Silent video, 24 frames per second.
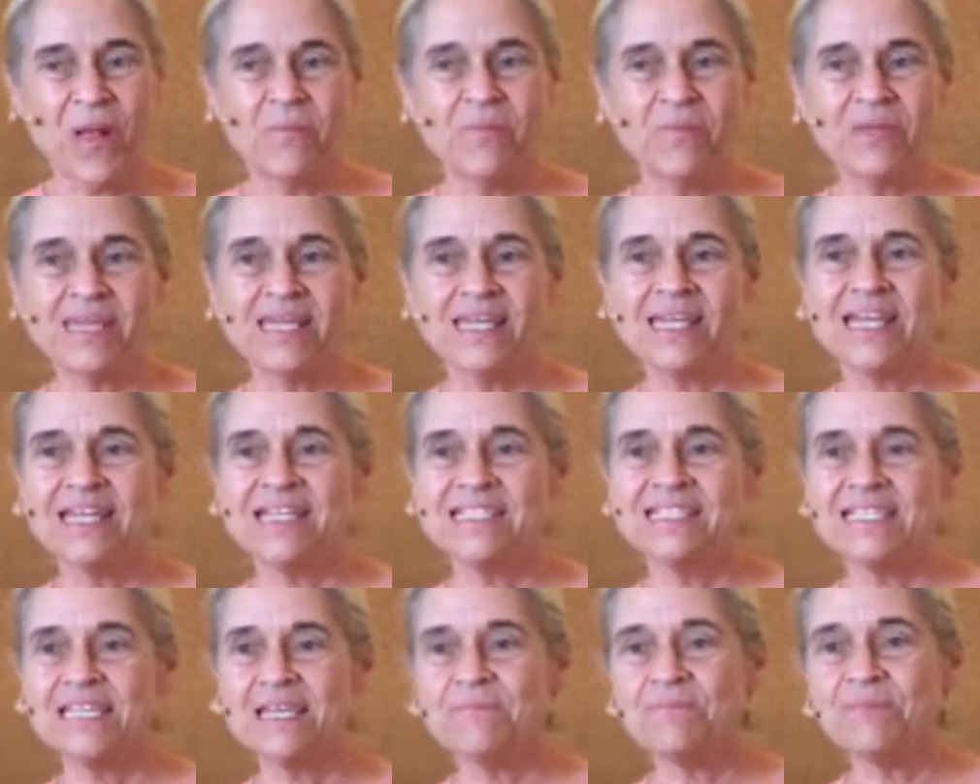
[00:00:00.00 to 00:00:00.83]

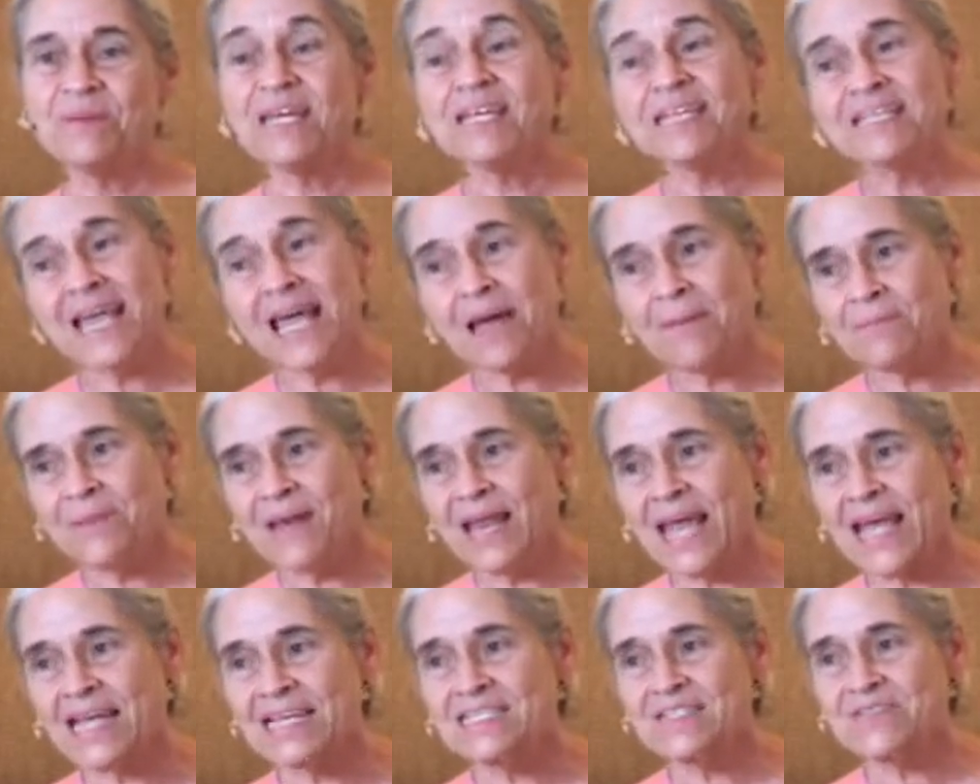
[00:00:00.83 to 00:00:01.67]
Because He picked that
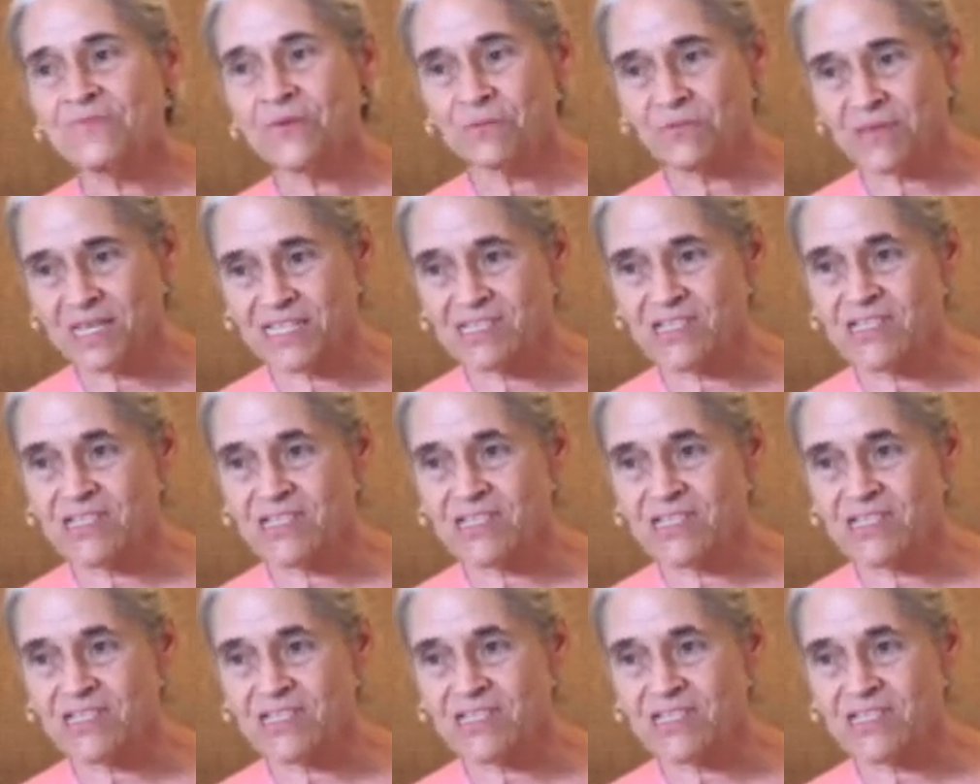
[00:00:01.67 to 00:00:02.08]
place for me to